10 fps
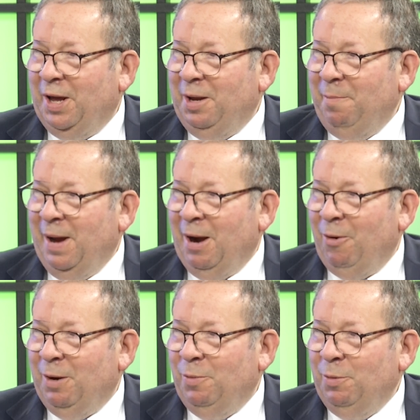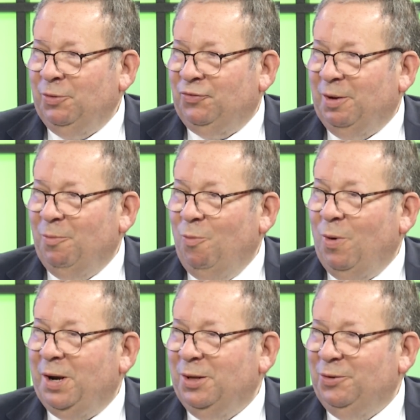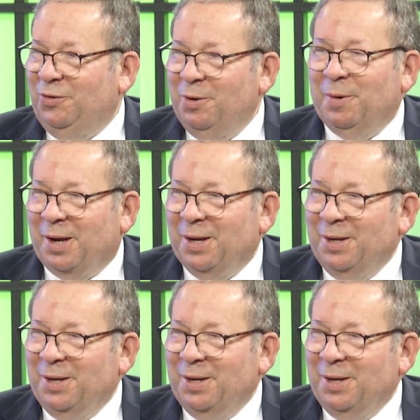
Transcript: getting married, we would say, "What are you doing?"